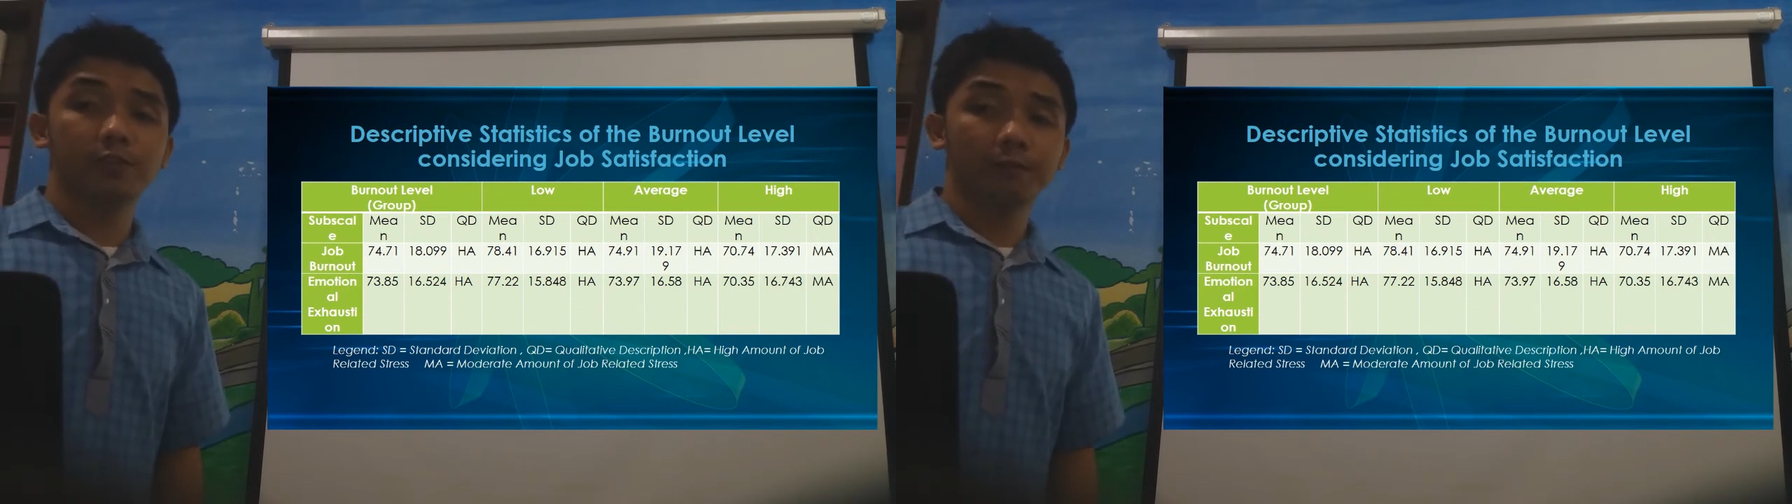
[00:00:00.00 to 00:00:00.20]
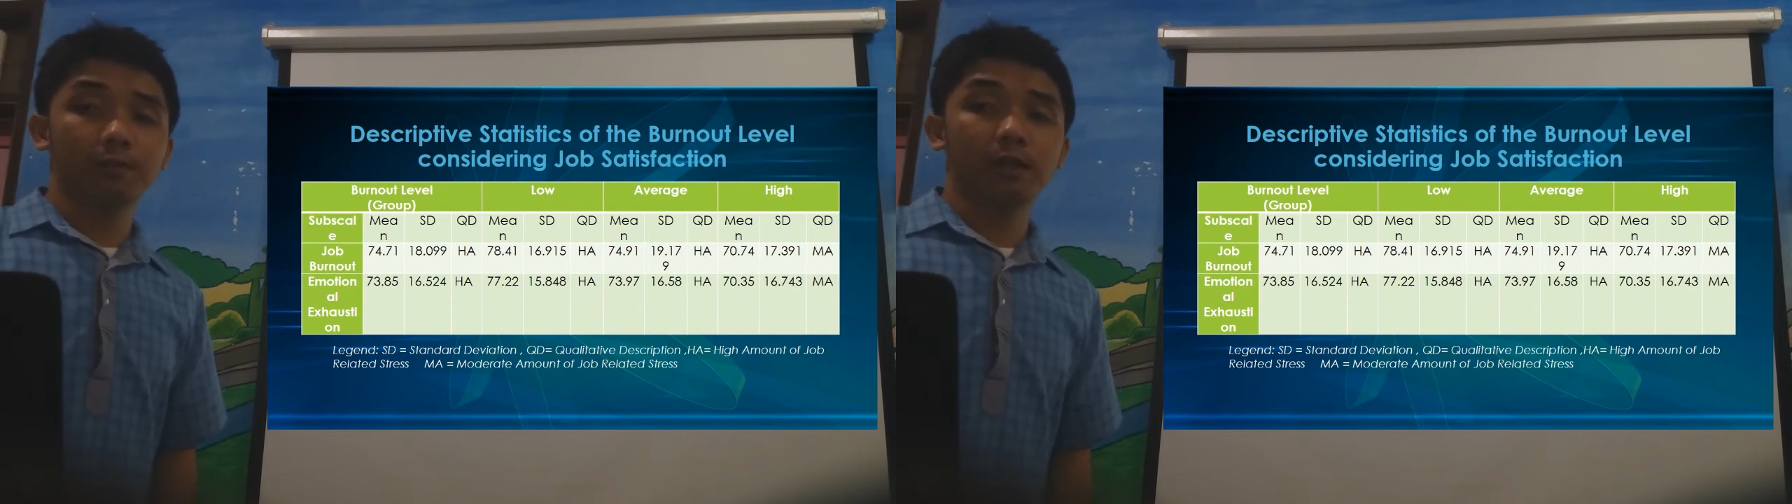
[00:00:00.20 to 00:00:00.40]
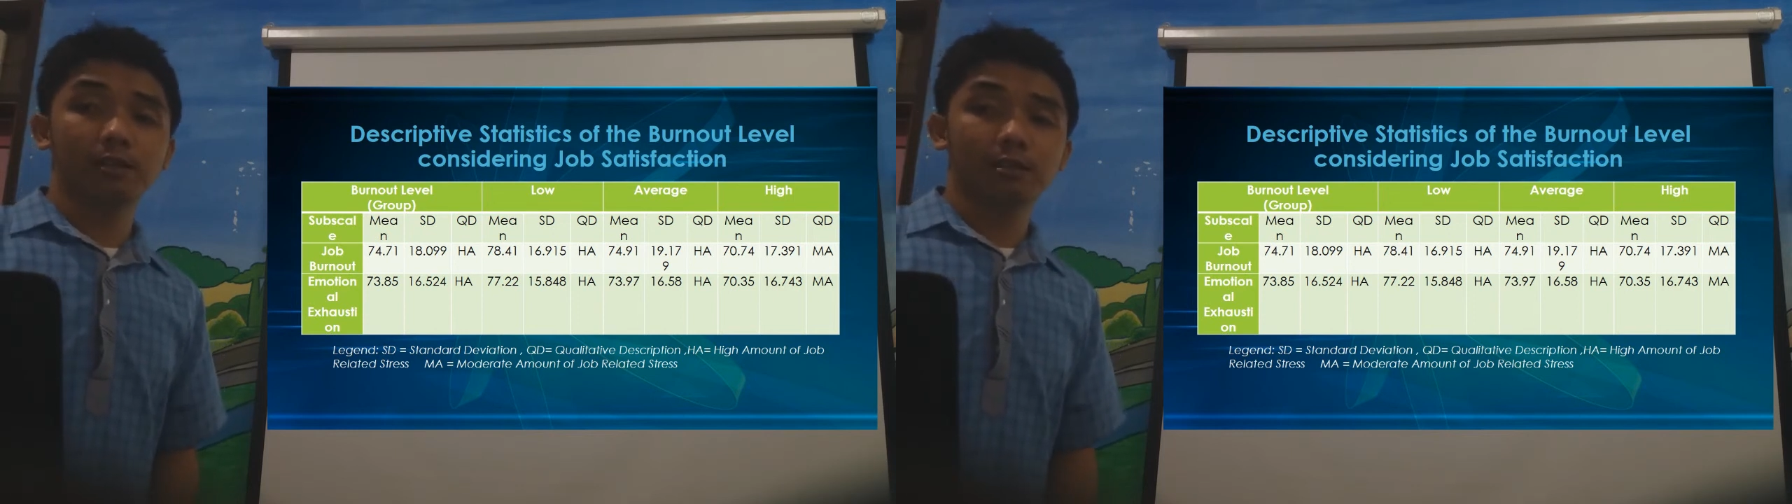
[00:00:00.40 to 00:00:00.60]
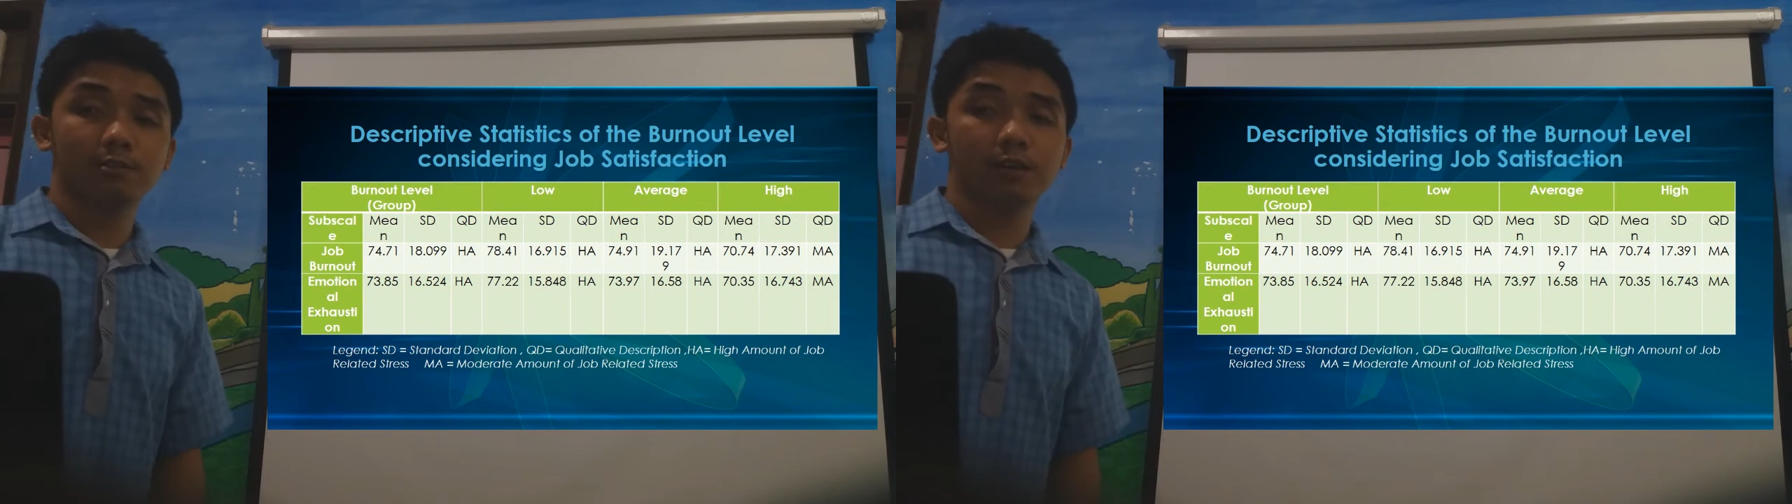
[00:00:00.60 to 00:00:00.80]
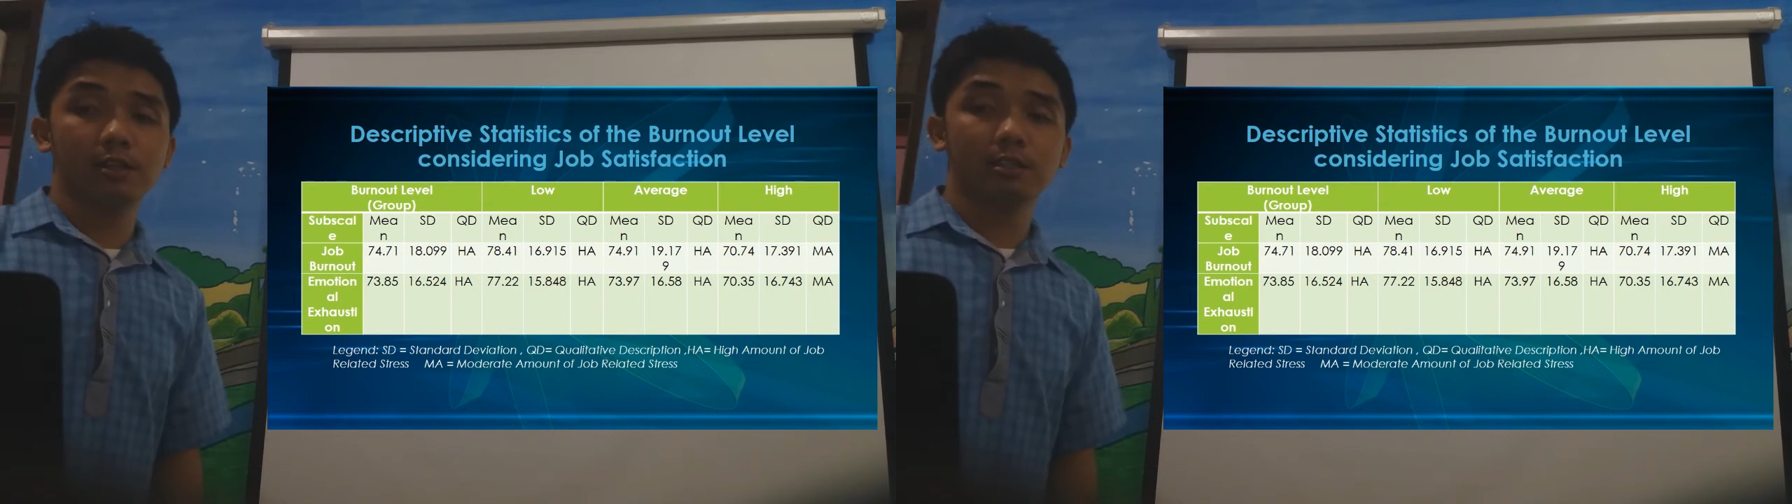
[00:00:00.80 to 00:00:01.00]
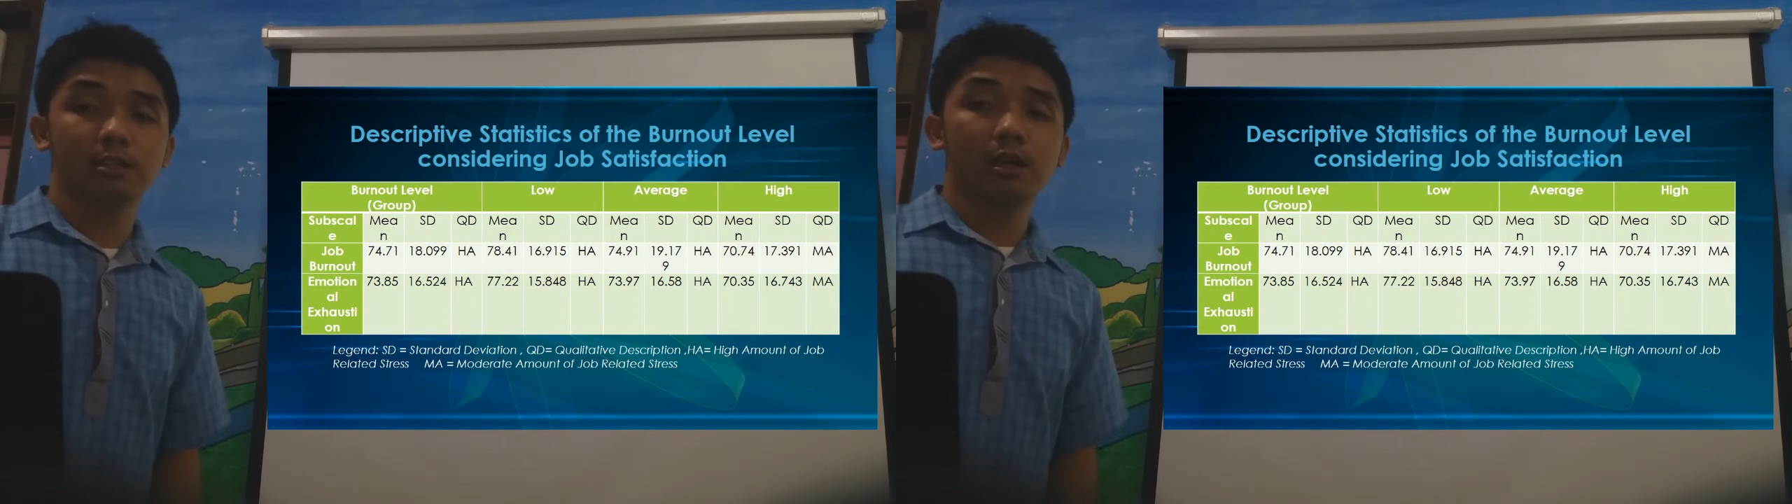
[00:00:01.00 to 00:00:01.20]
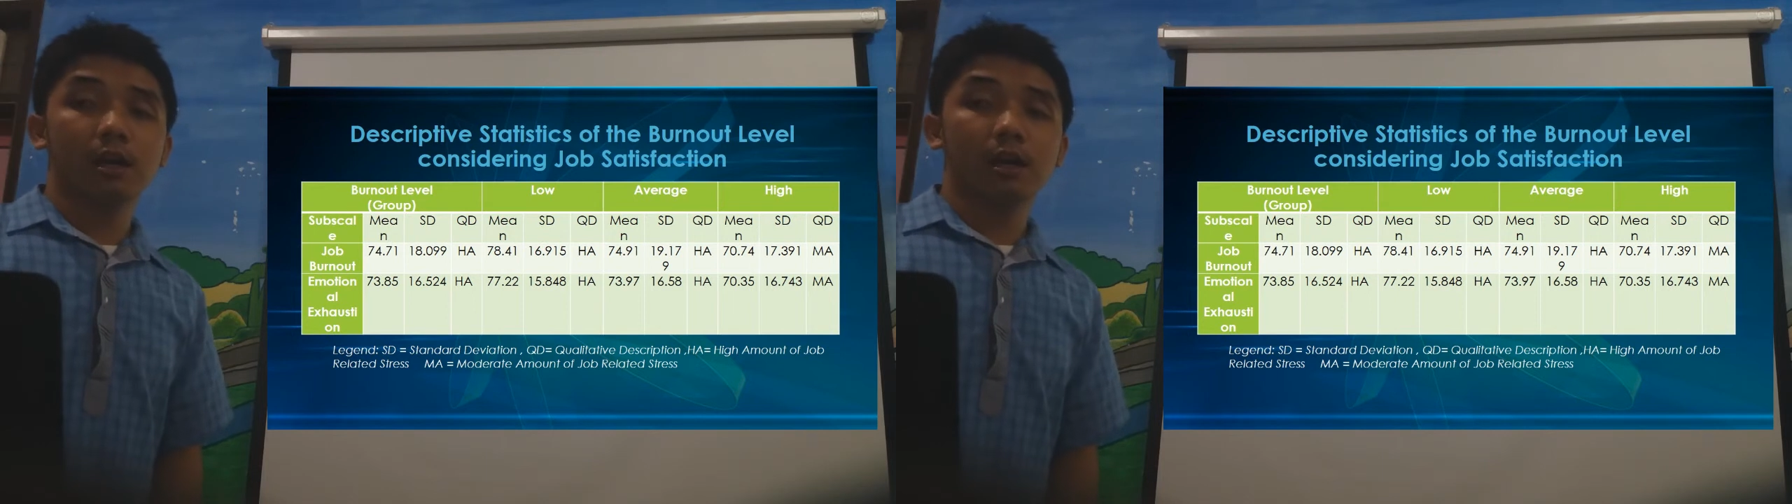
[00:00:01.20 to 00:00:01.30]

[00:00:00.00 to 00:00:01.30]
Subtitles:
of job-related stress,